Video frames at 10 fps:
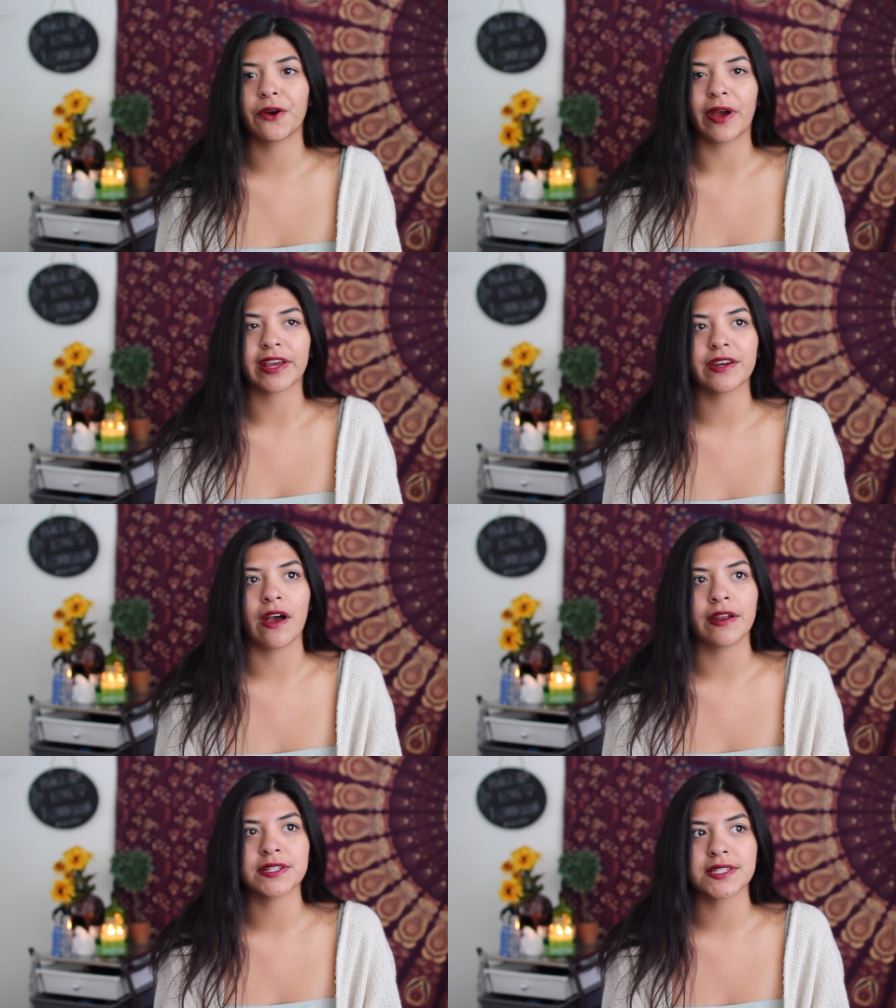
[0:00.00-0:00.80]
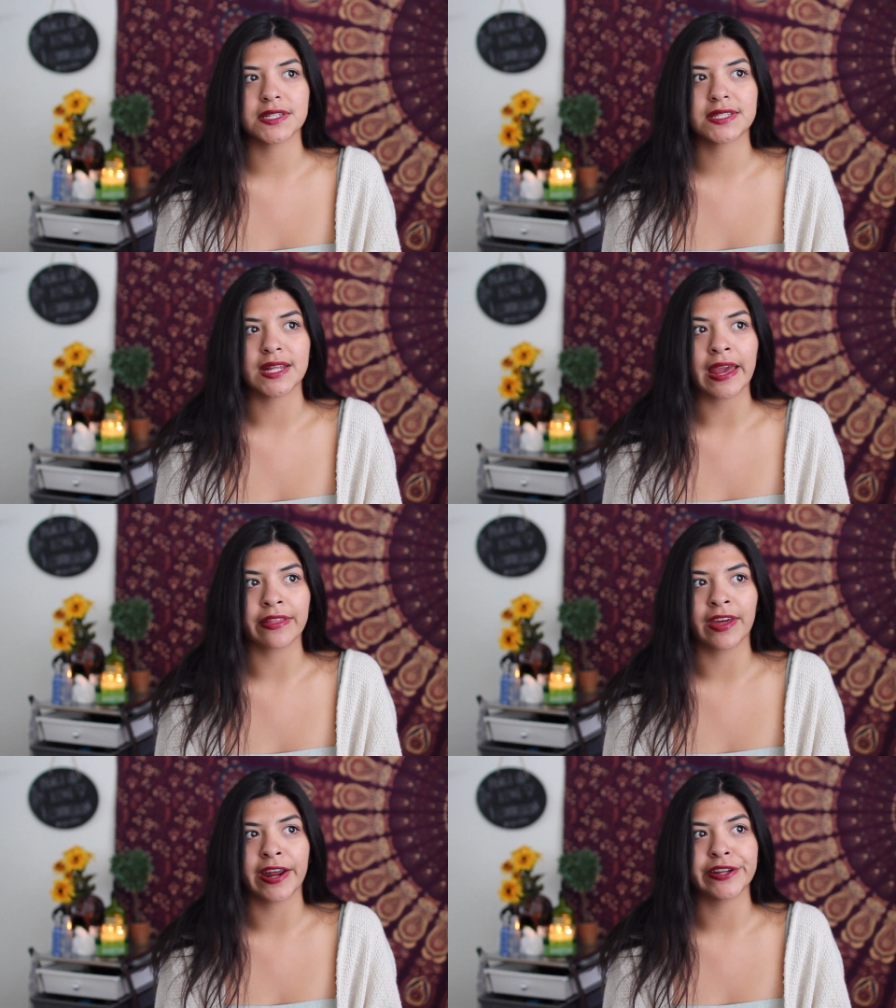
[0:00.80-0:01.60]
know, I can honestly
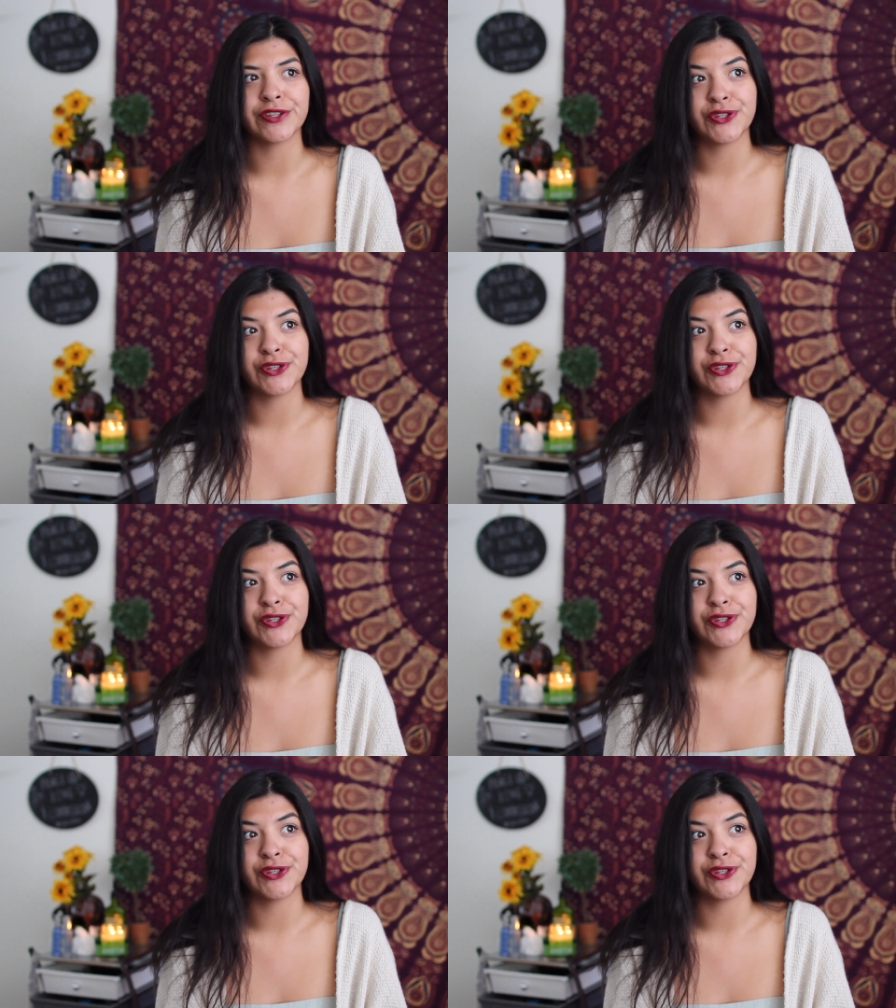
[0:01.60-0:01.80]
say that I